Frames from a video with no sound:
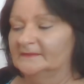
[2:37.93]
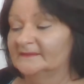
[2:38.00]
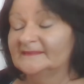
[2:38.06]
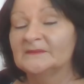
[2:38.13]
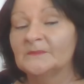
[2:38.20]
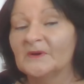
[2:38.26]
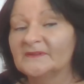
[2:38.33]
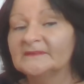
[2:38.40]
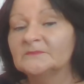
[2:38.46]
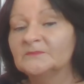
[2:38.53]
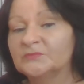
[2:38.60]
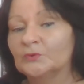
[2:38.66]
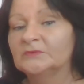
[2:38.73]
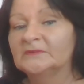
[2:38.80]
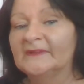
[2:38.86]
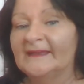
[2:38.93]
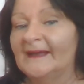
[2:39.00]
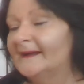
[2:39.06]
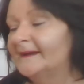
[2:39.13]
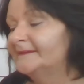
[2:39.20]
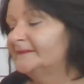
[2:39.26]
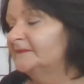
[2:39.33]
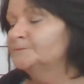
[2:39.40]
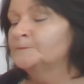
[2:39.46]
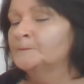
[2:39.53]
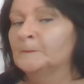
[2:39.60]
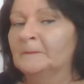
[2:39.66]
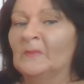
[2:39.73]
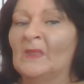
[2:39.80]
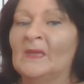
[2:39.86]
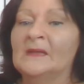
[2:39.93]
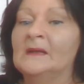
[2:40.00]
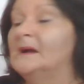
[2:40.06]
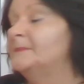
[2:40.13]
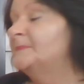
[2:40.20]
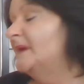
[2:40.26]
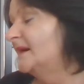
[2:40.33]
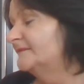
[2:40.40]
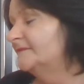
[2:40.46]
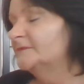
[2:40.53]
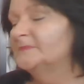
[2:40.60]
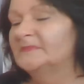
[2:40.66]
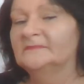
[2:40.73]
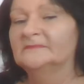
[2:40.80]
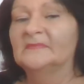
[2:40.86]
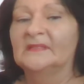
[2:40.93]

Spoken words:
It's the most important card, apart from,